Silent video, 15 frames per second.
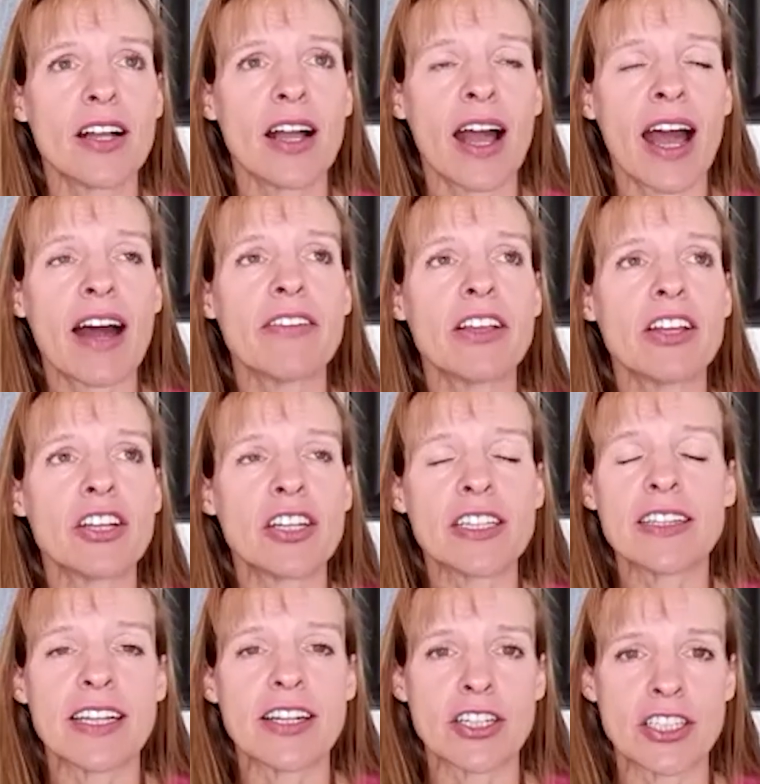having good
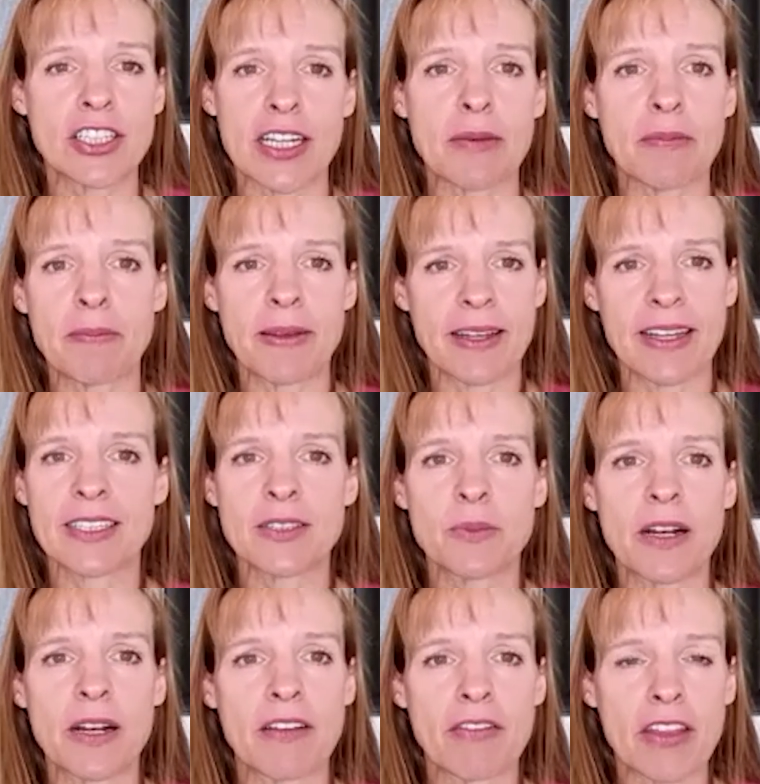leadership is
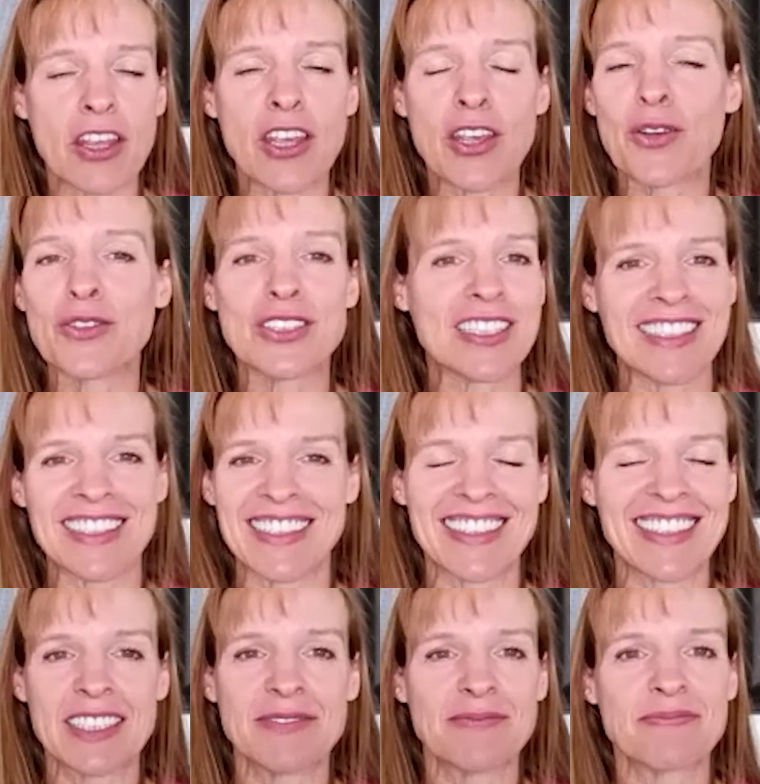one of the
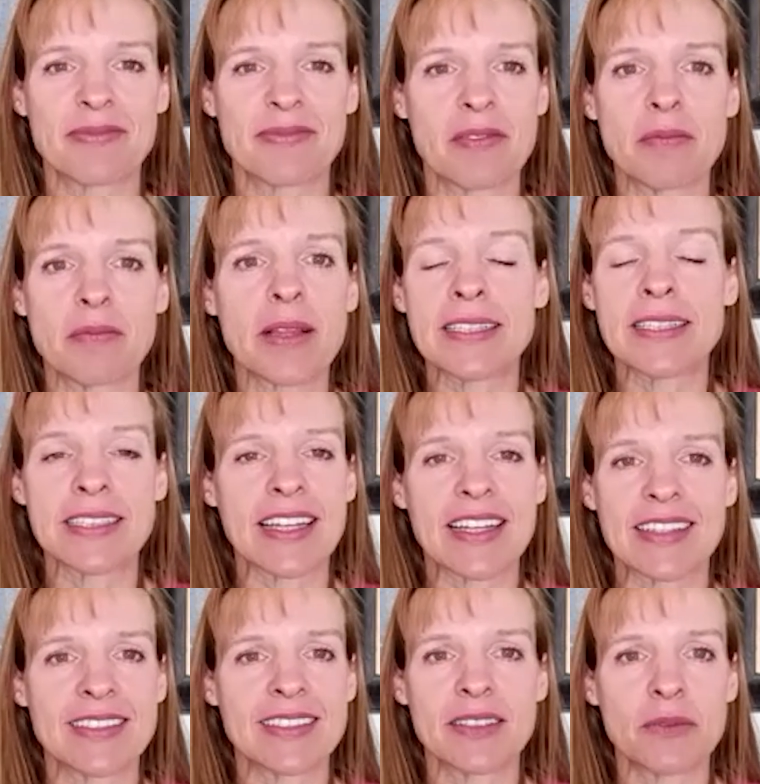hugest
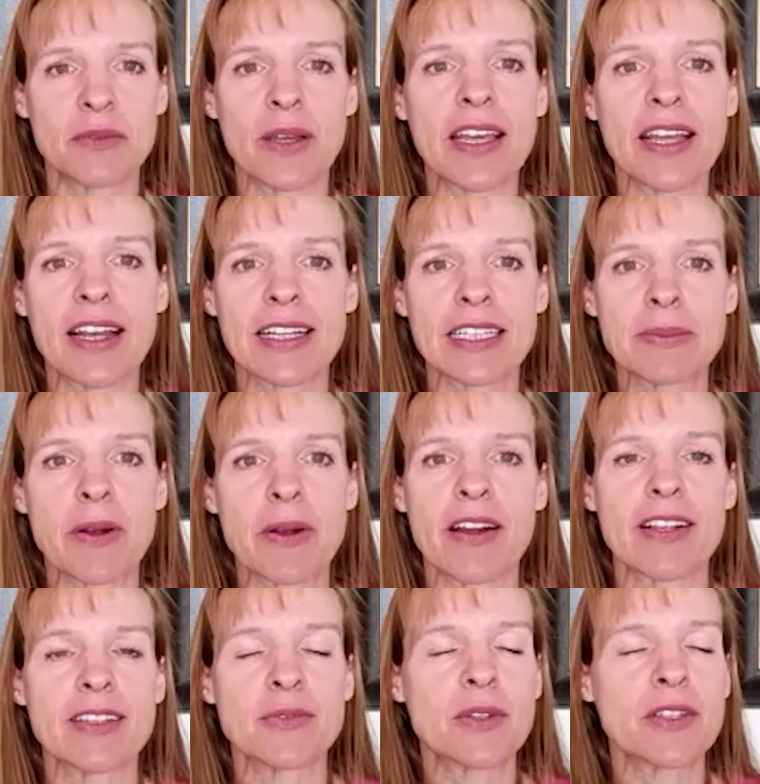blessings we can experience.